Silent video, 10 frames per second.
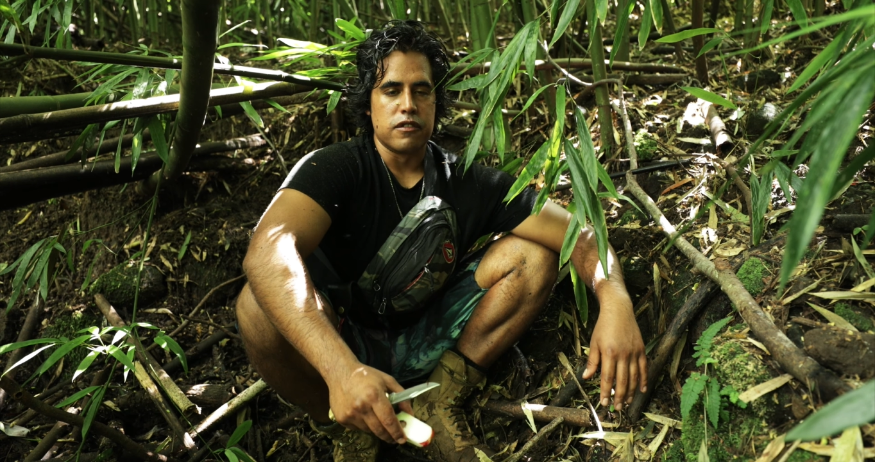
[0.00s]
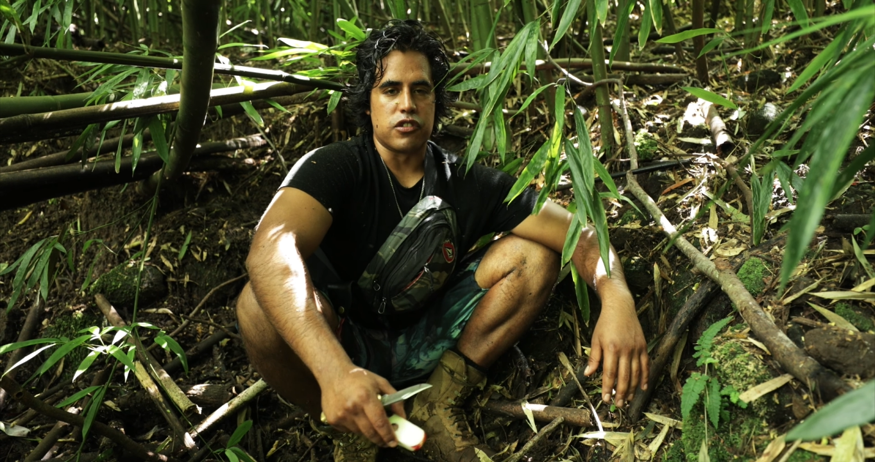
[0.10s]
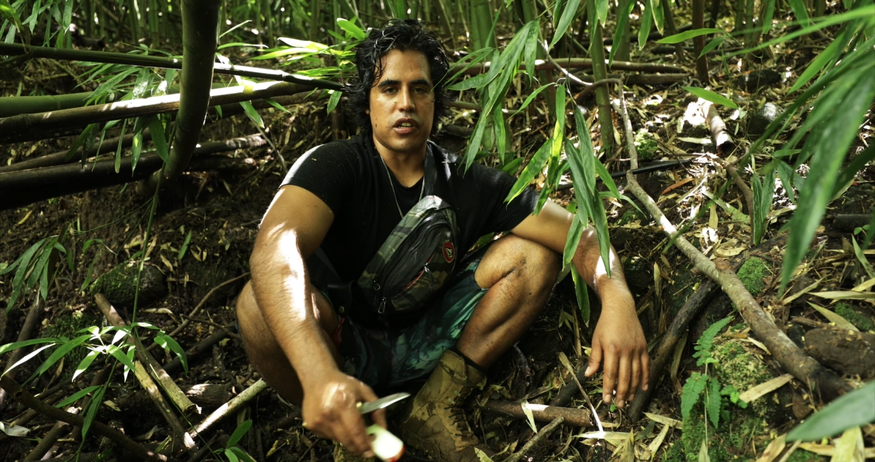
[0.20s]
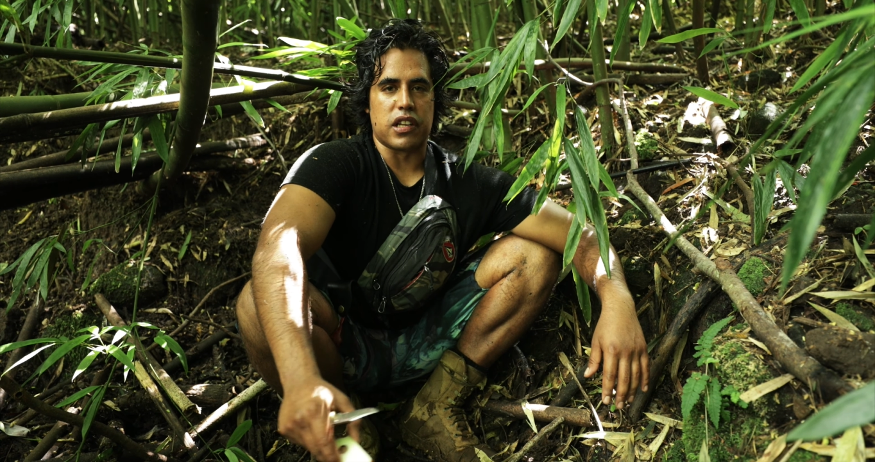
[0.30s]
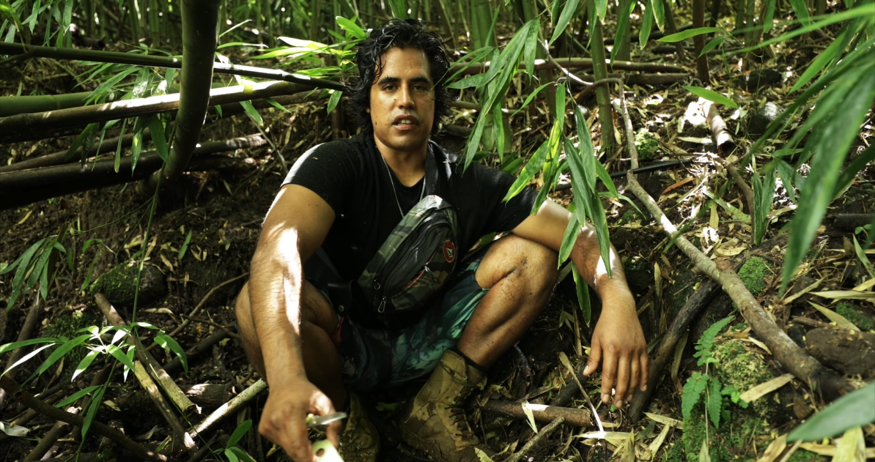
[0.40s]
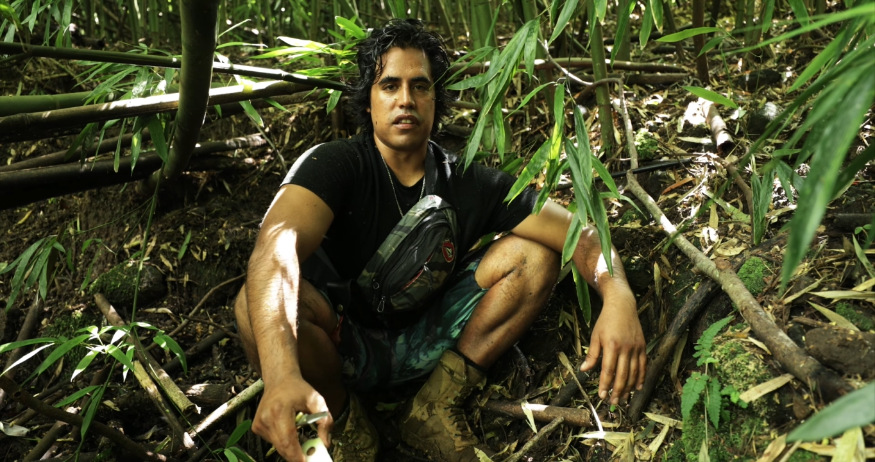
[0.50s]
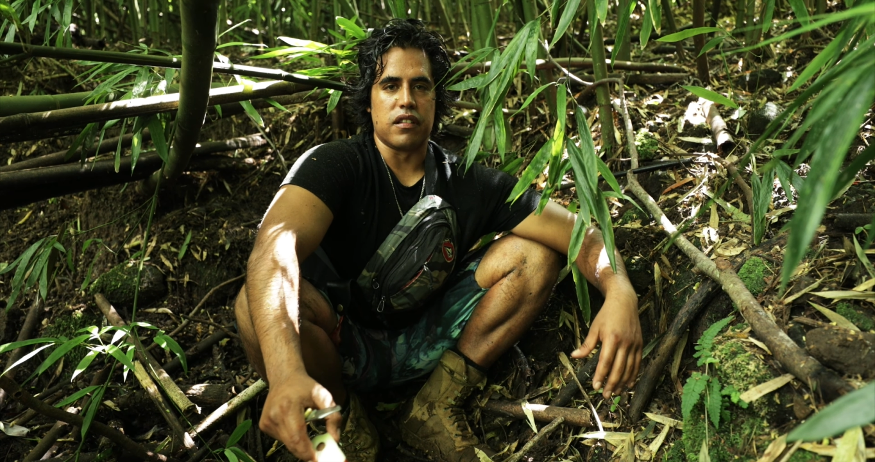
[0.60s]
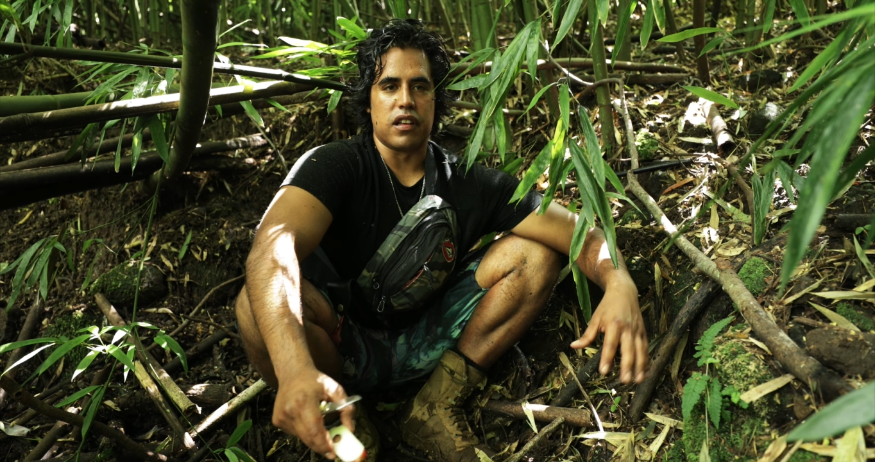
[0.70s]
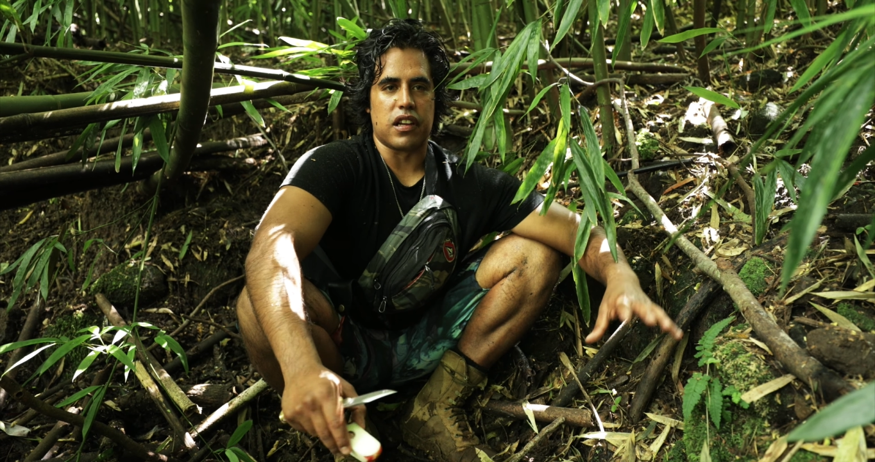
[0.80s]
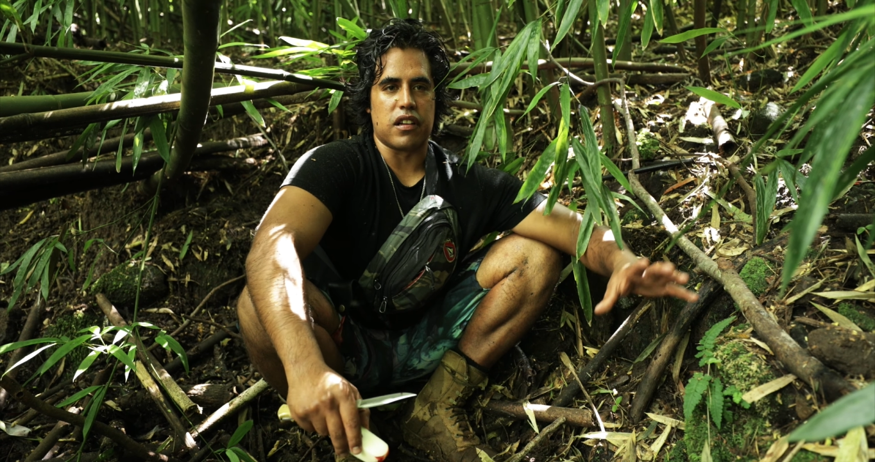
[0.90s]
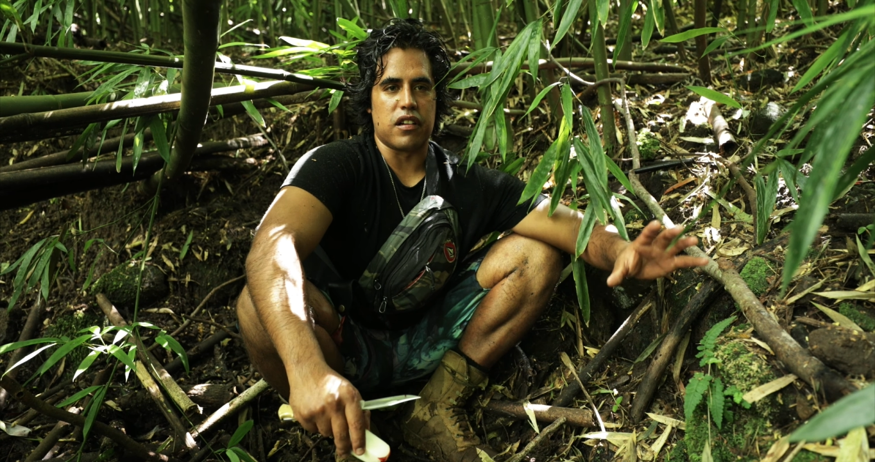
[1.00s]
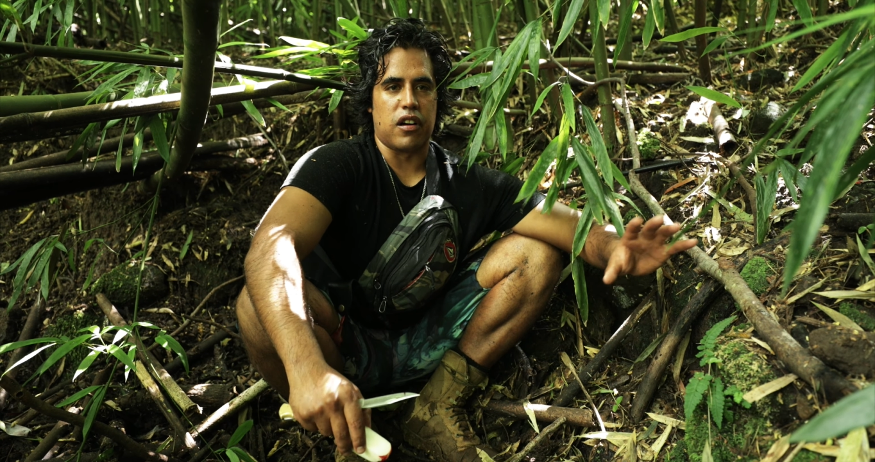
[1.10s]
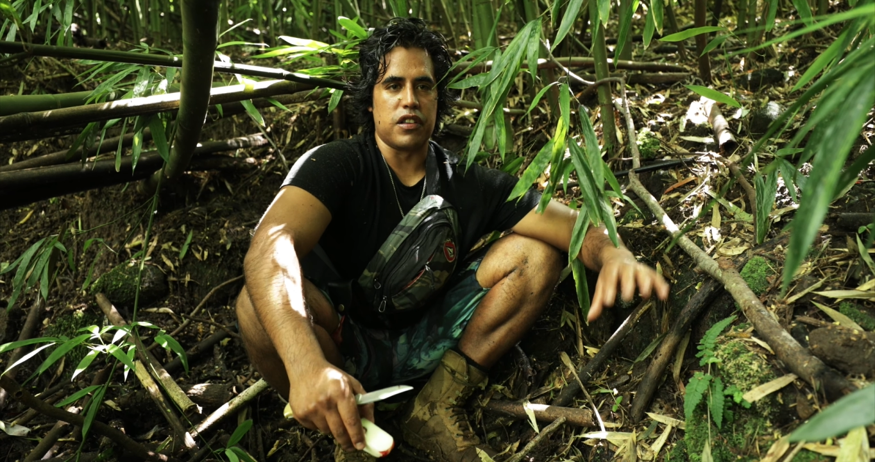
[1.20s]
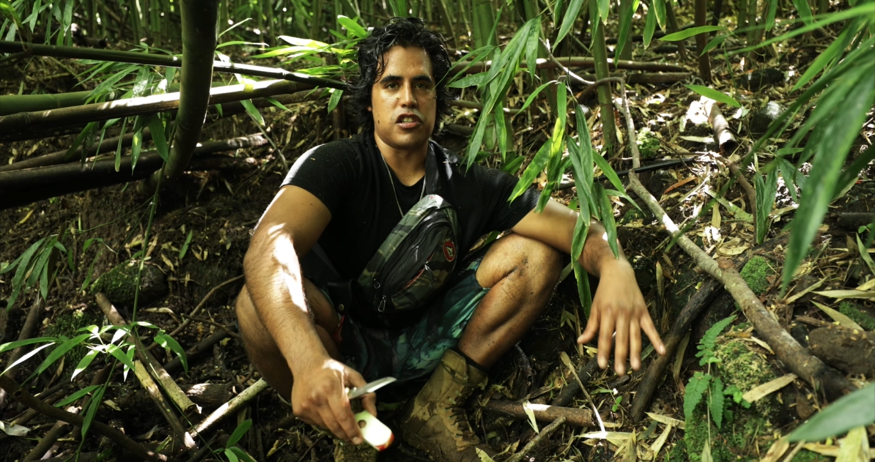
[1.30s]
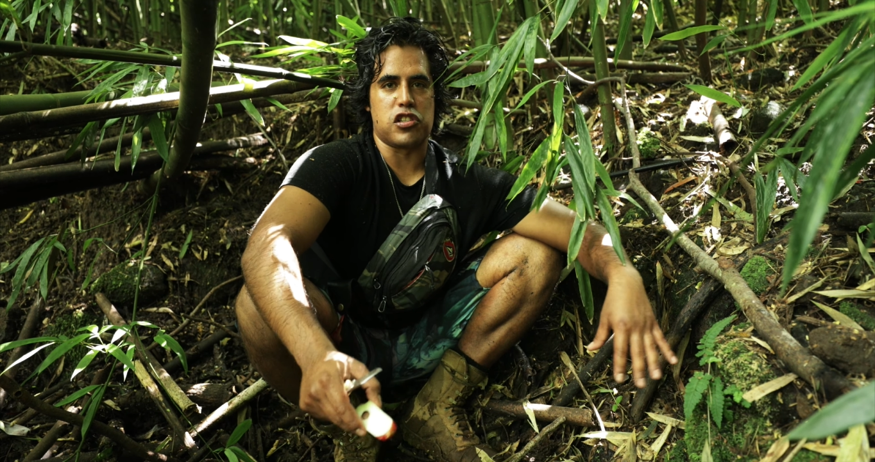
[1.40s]
drinking like
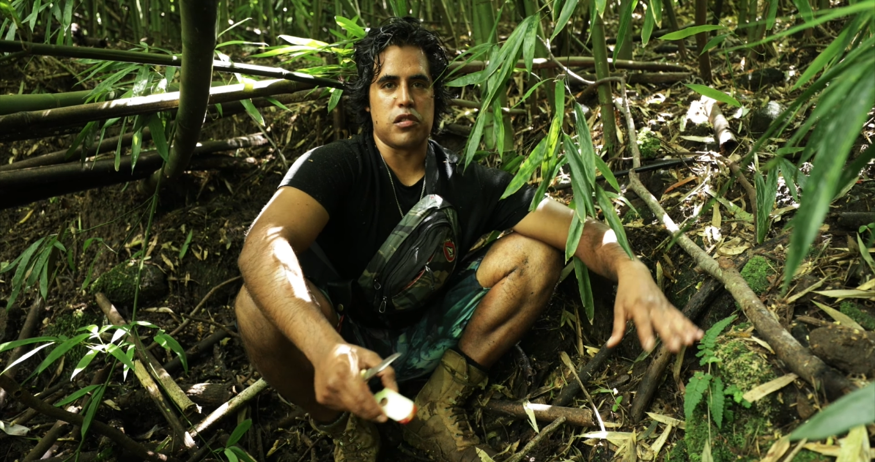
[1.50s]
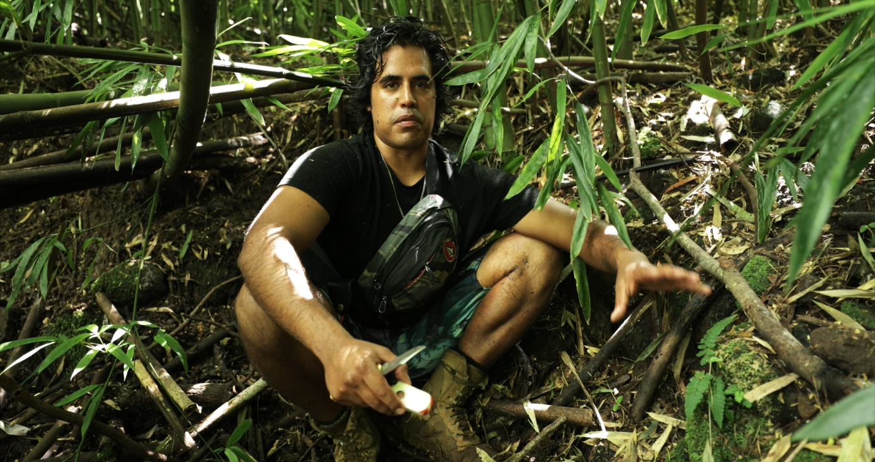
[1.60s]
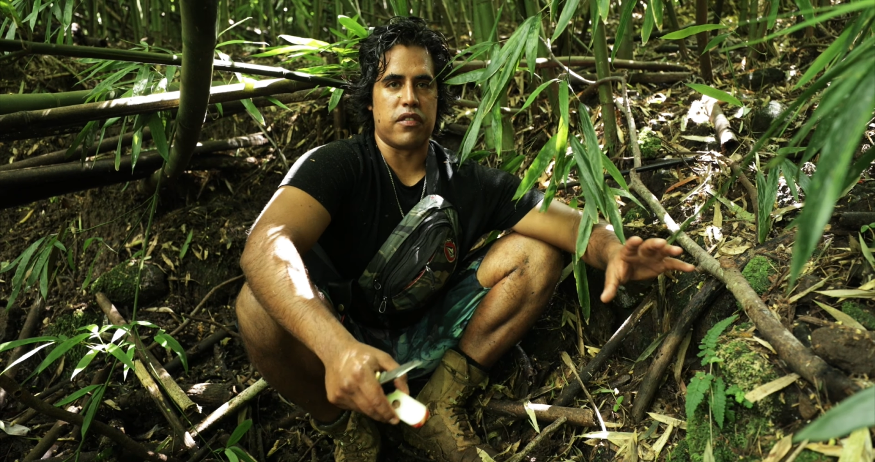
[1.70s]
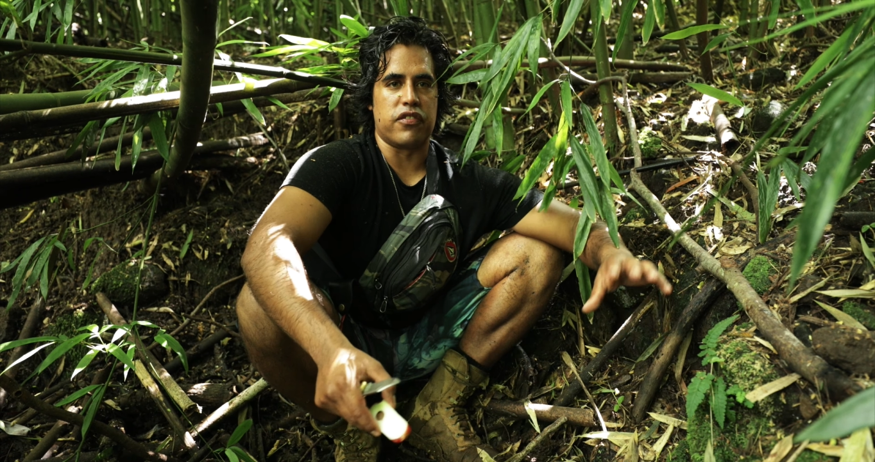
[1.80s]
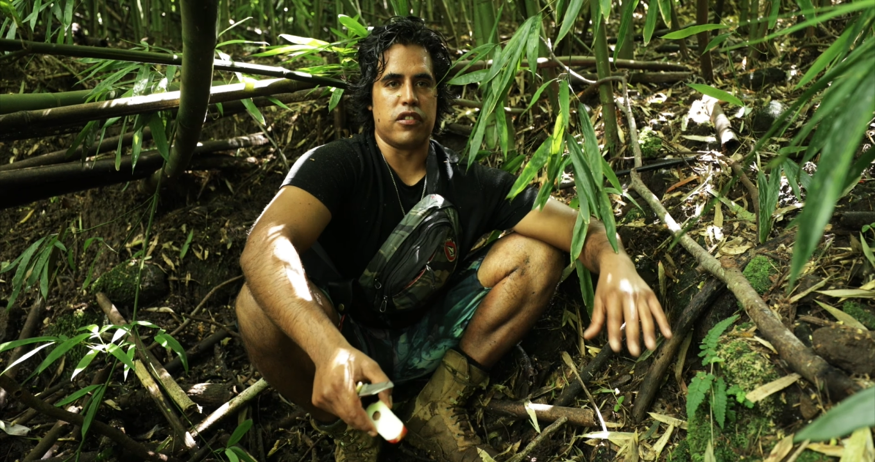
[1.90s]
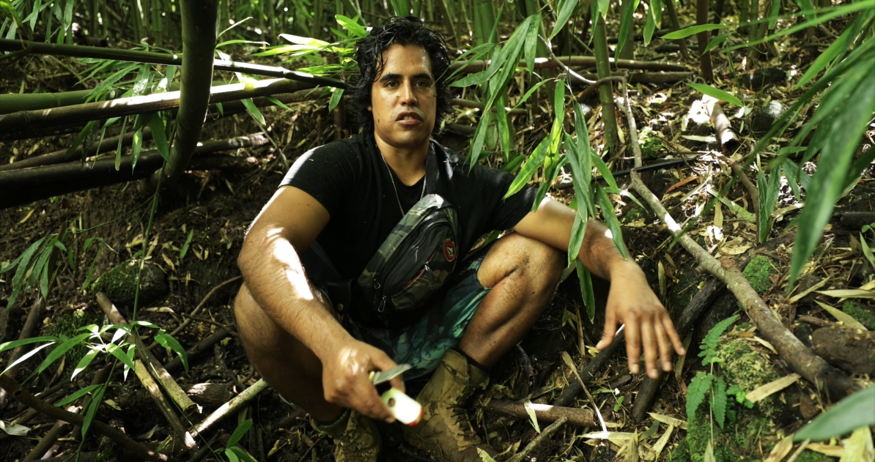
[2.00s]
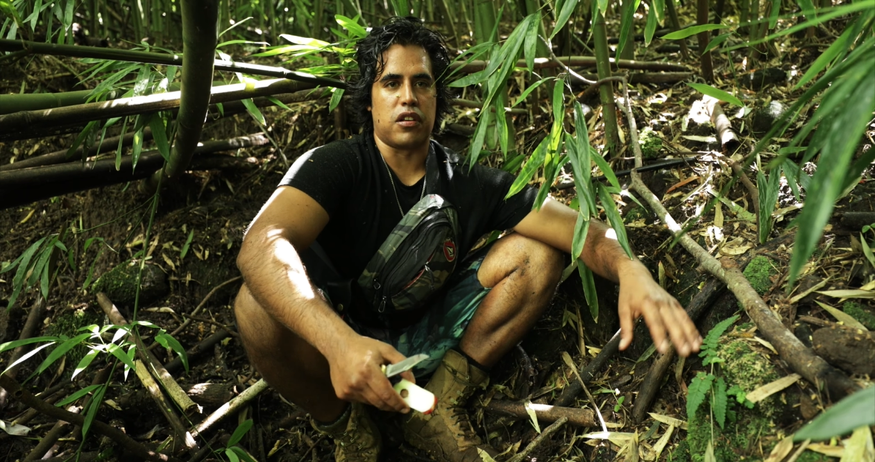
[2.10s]
all these superfoods,